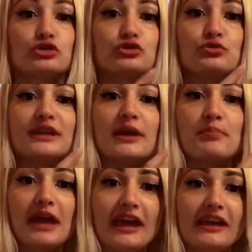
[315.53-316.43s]
to get
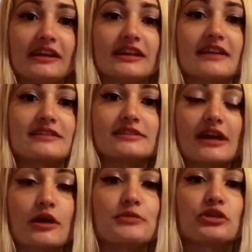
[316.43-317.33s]
paid and set
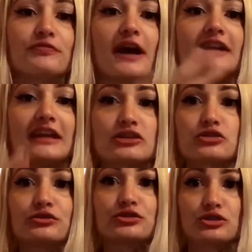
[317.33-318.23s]
up your
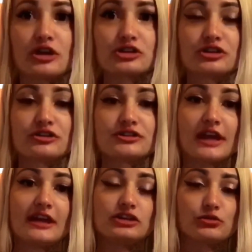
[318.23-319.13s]
financial structures
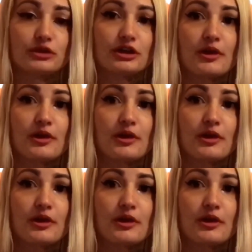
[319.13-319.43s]
and your,